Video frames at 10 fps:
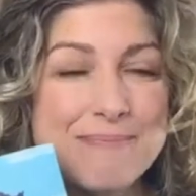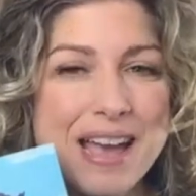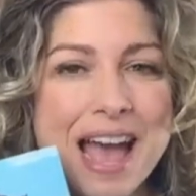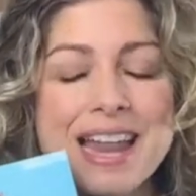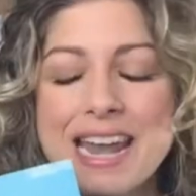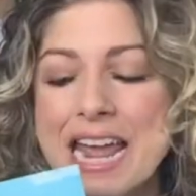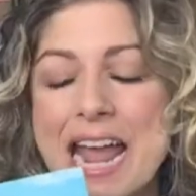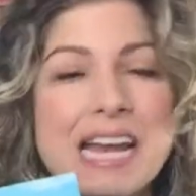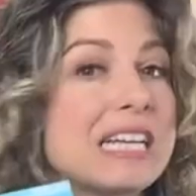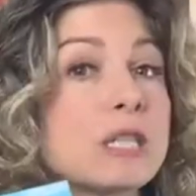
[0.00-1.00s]
And
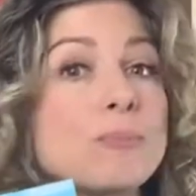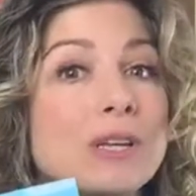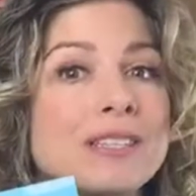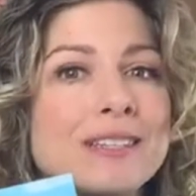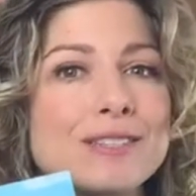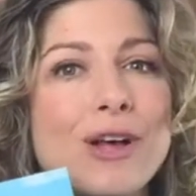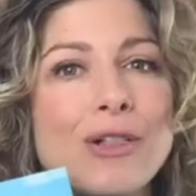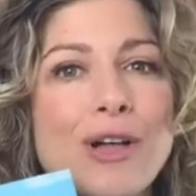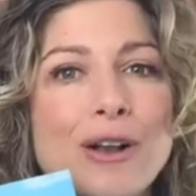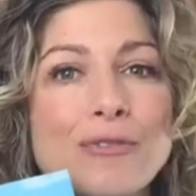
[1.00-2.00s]
it expresses a
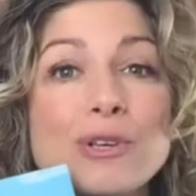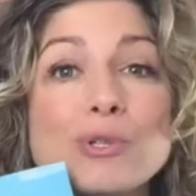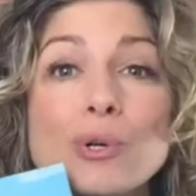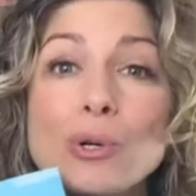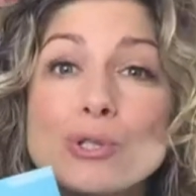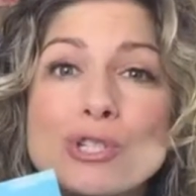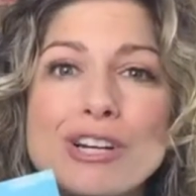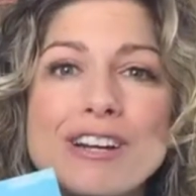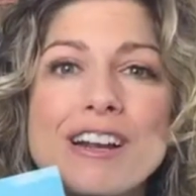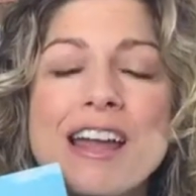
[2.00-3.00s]
lot of his
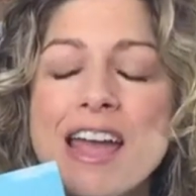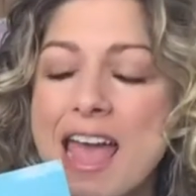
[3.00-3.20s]
culture